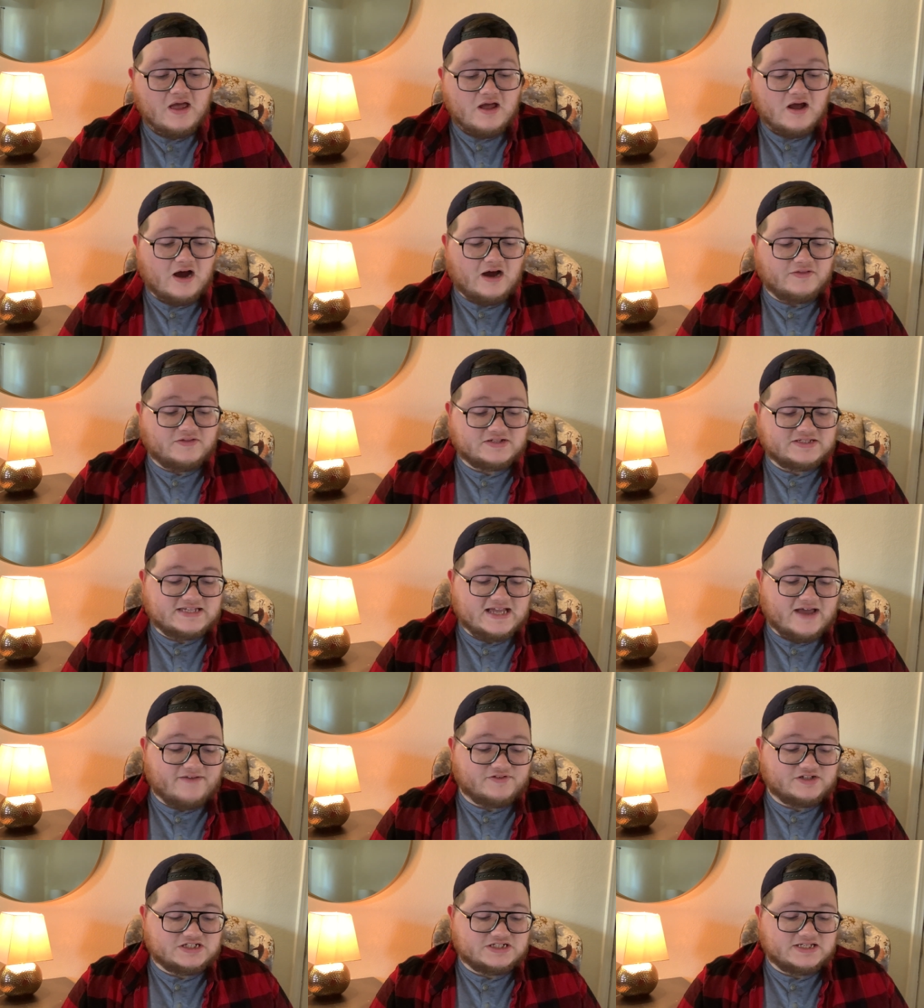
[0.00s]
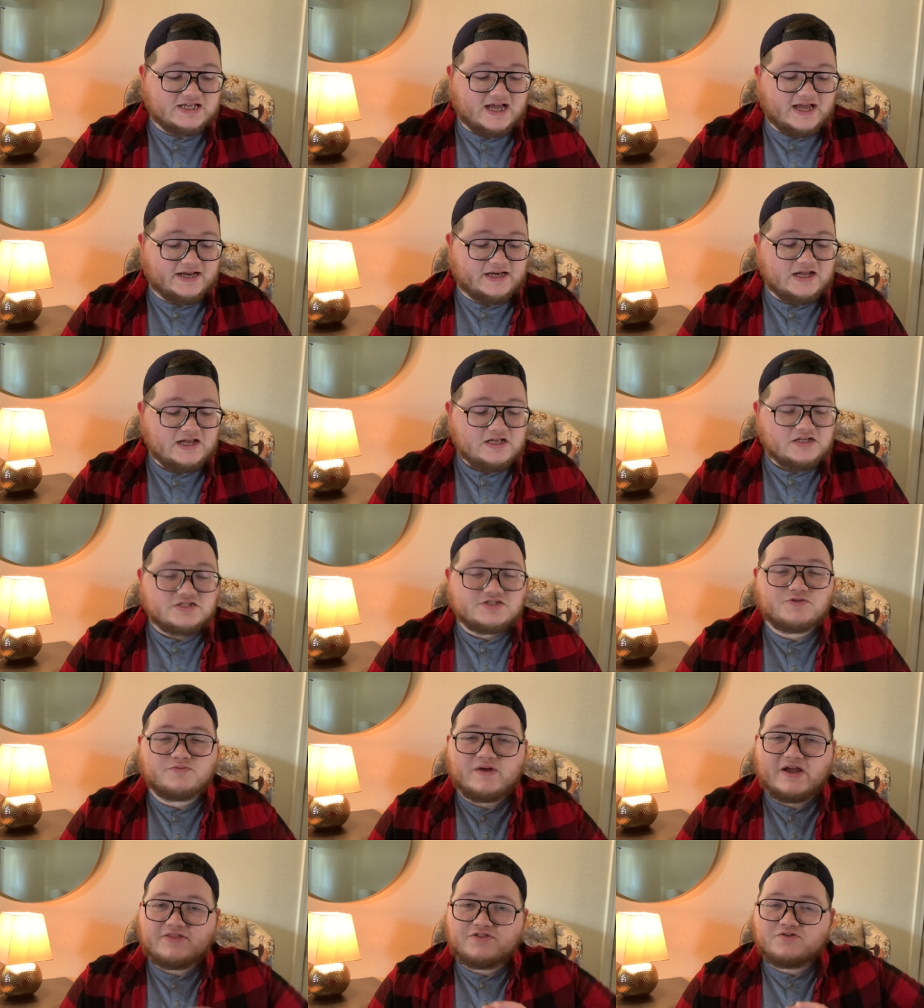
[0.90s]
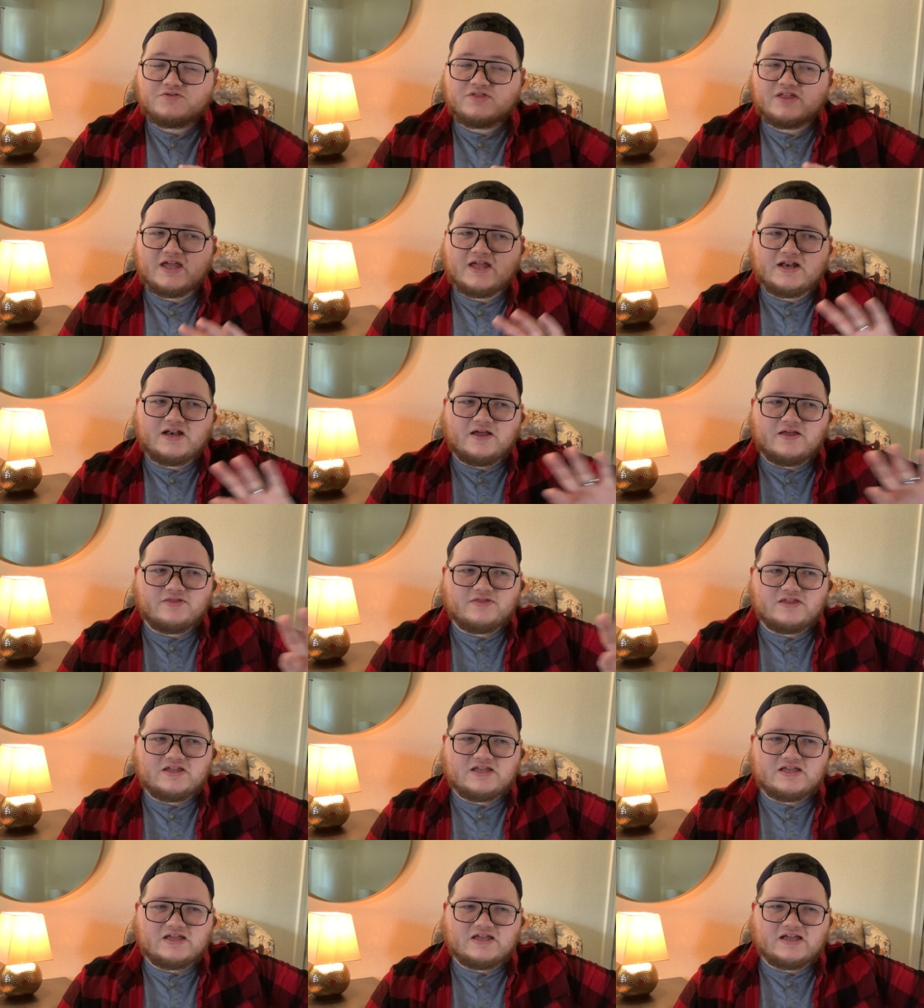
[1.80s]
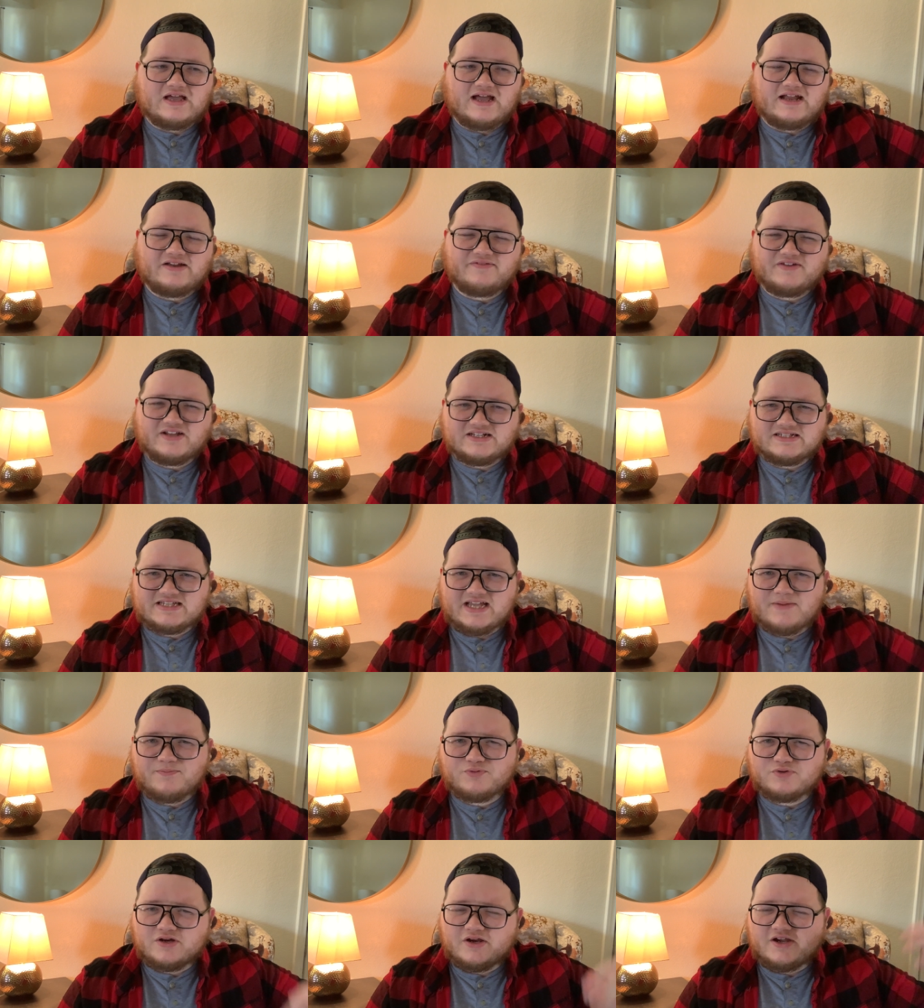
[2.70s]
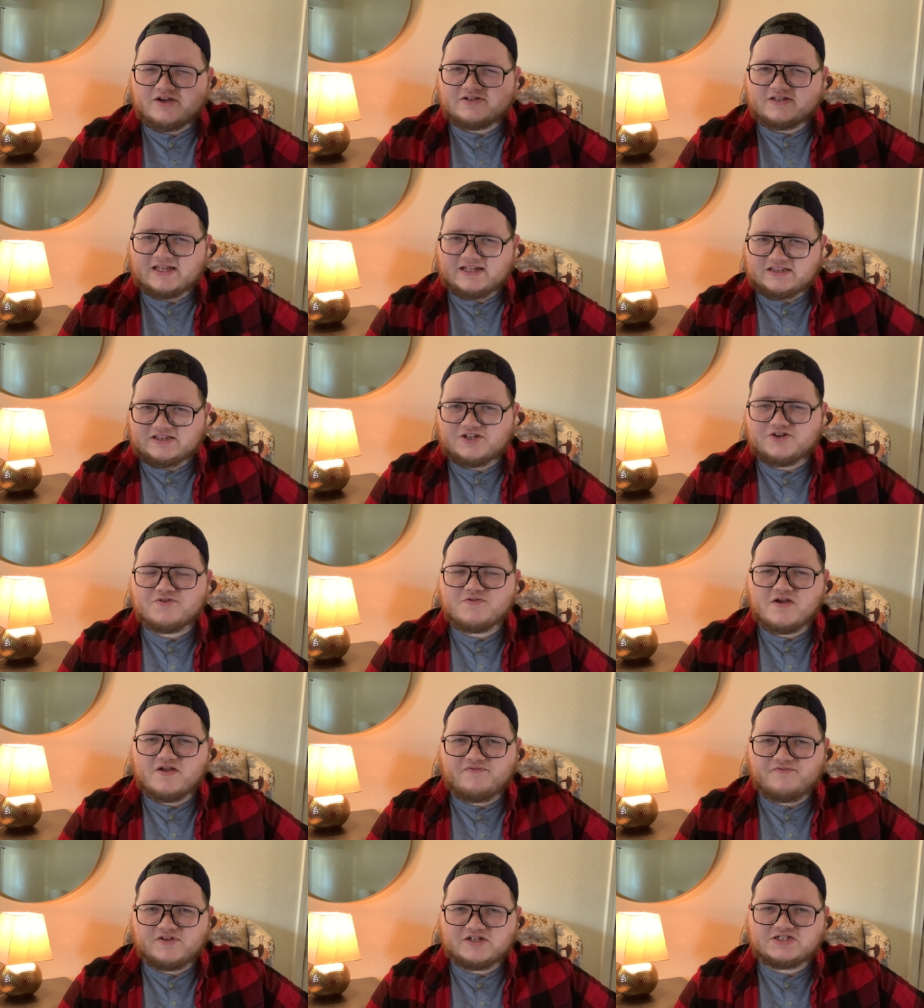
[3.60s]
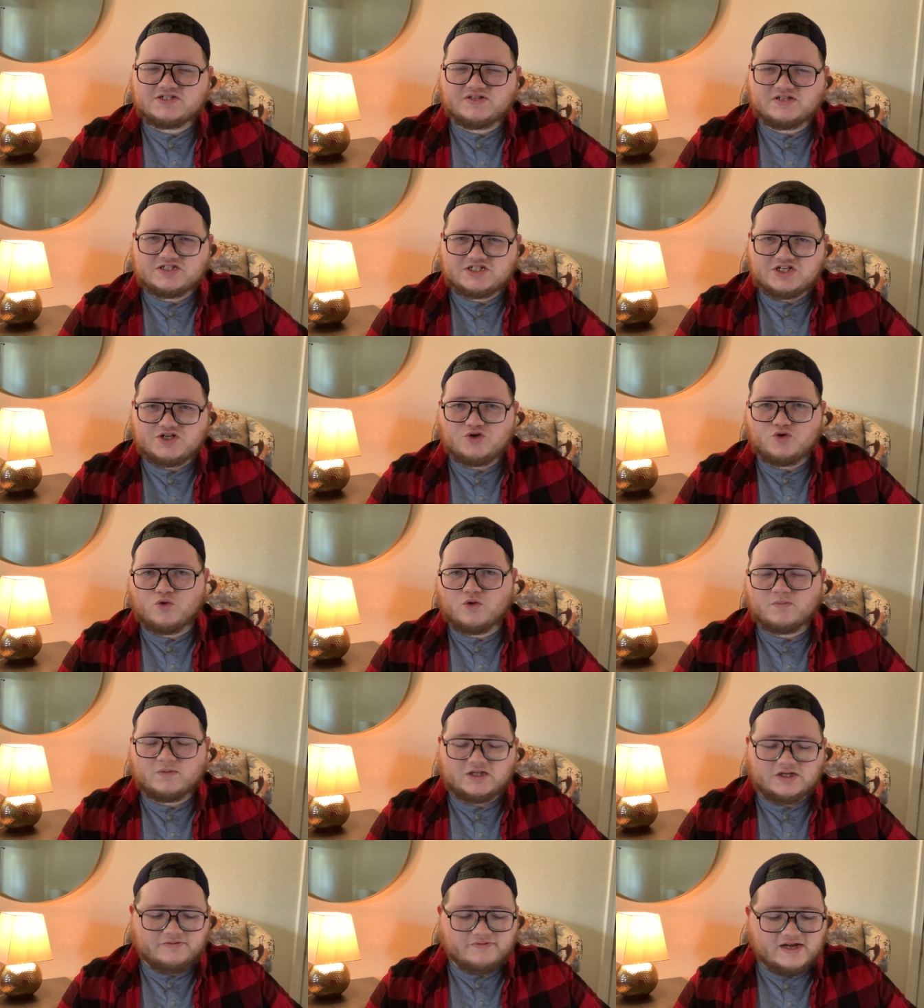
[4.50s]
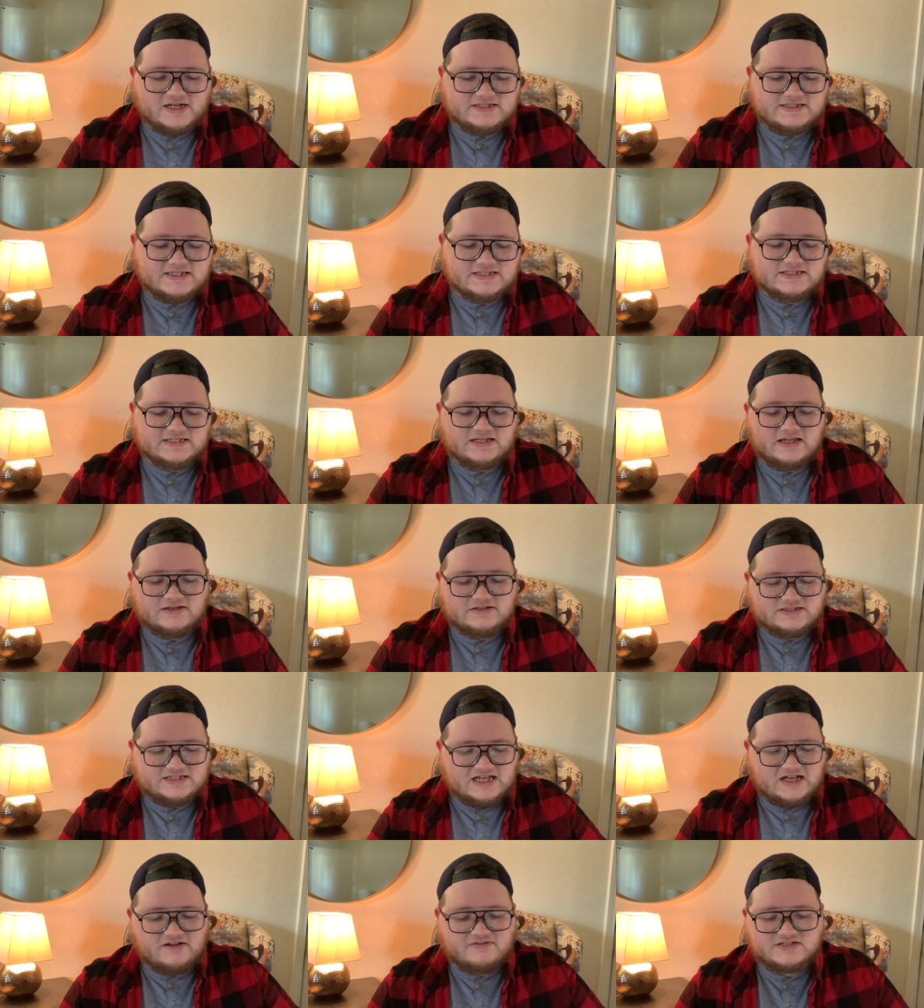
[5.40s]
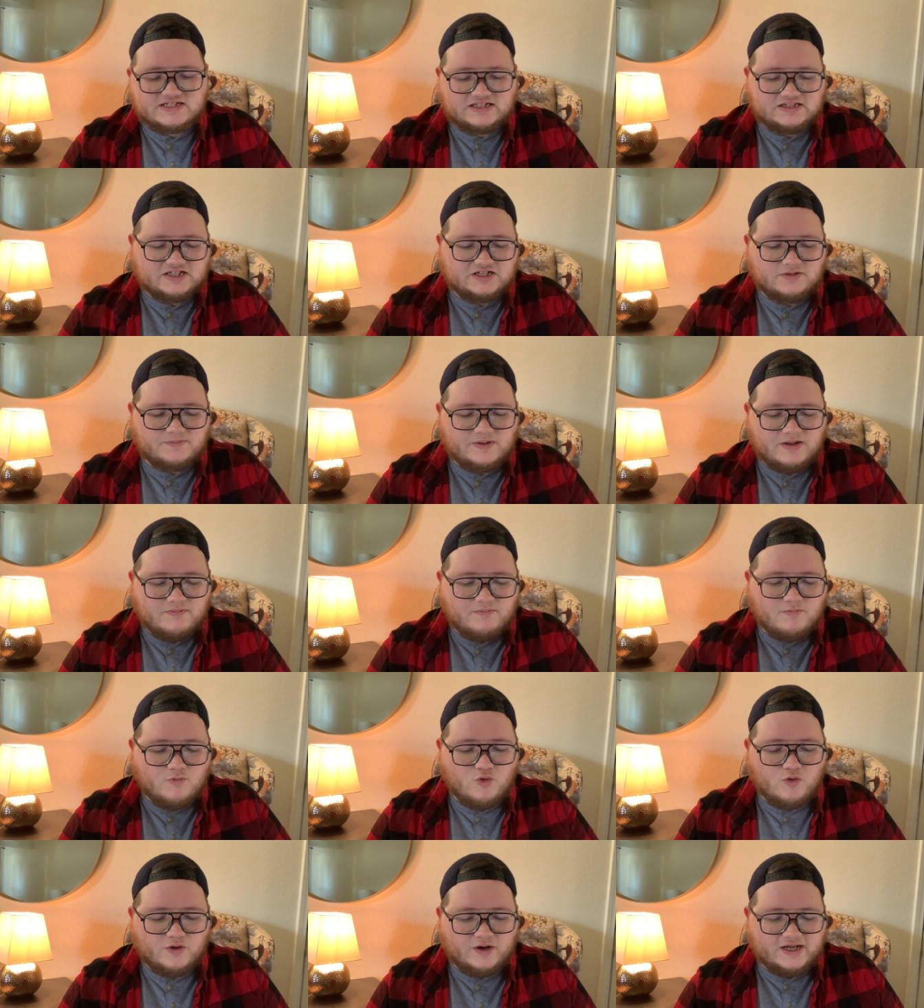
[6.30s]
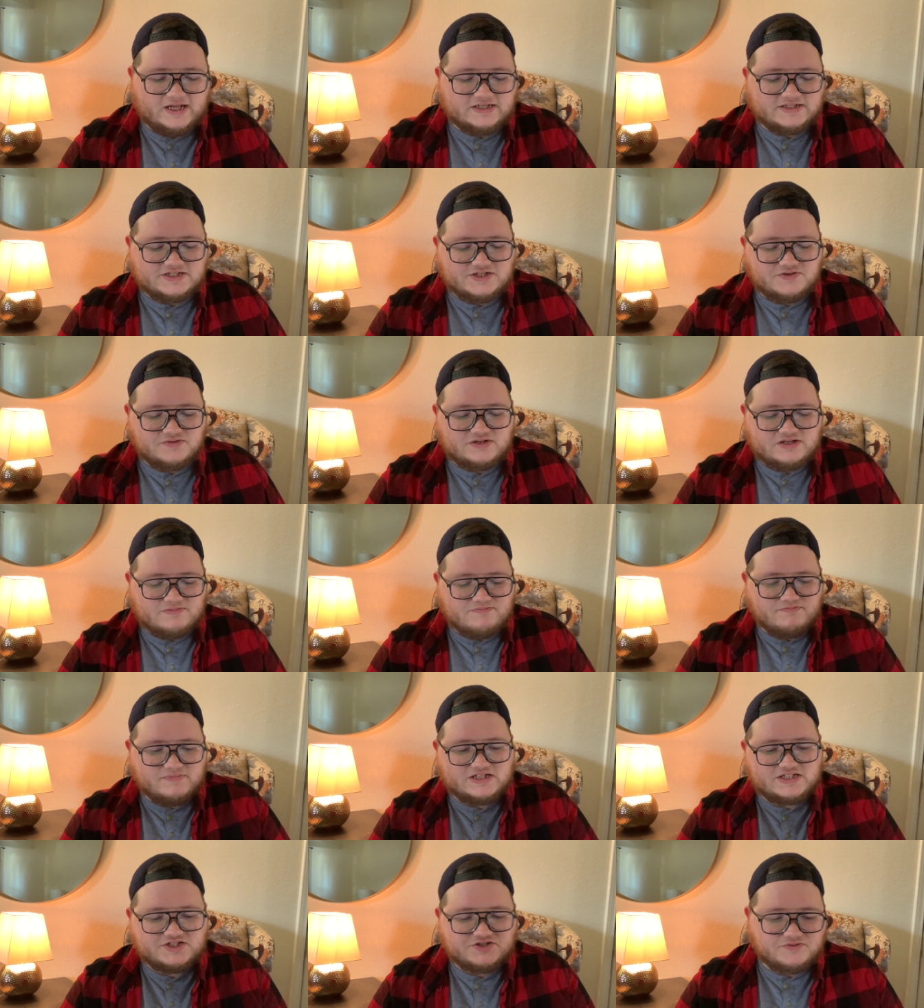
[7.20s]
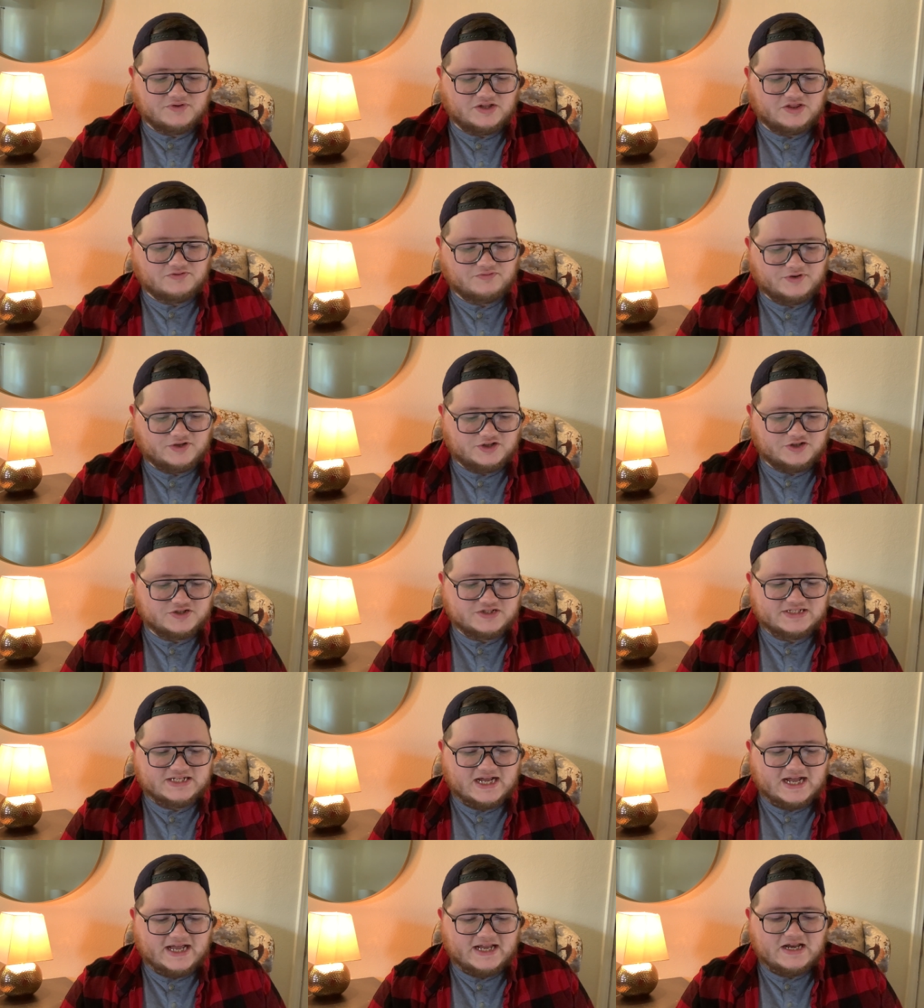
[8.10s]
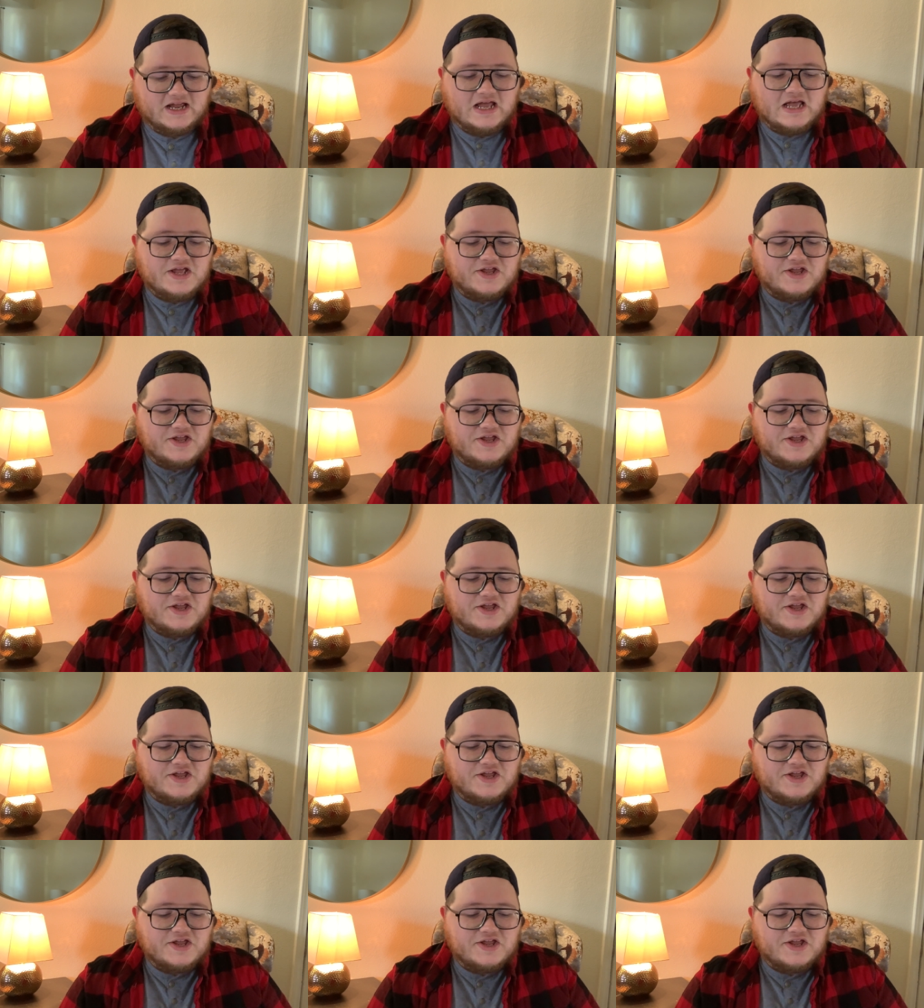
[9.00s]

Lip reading: On the Savage Side. So rather than the kind of contemporary or like literary fiction that she normally writes, this delves a little bit more into the mystery thriller side.